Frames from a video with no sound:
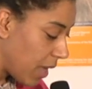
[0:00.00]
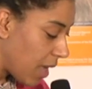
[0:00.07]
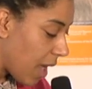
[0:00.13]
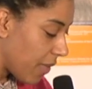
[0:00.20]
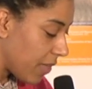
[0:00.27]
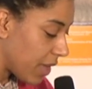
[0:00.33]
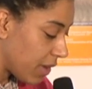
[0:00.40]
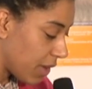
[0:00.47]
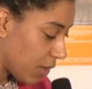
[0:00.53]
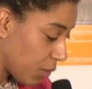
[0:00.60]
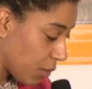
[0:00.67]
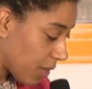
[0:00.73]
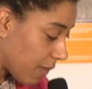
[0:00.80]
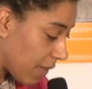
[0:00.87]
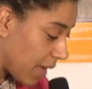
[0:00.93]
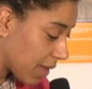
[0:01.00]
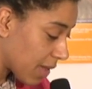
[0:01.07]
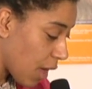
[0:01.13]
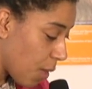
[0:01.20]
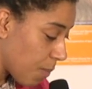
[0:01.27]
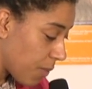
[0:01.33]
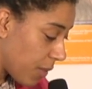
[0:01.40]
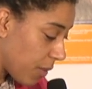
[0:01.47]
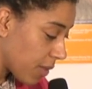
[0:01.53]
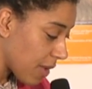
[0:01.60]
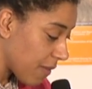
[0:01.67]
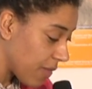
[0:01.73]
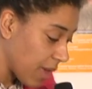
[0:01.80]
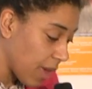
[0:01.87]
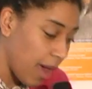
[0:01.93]
And they're just sort of examples
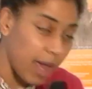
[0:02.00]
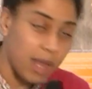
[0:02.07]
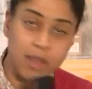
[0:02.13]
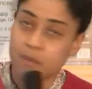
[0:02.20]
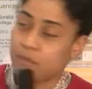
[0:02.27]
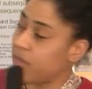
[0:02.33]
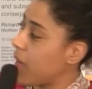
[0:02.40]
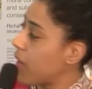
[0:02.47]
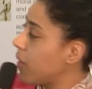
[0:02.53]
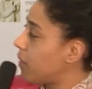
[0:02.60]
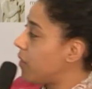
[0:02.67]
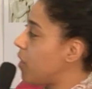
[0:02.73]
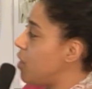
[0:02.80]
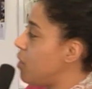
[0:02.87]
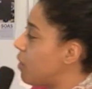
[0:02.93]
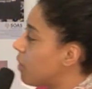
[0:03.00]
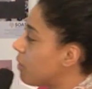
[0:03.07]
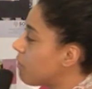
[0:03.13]
of the kind of things that you can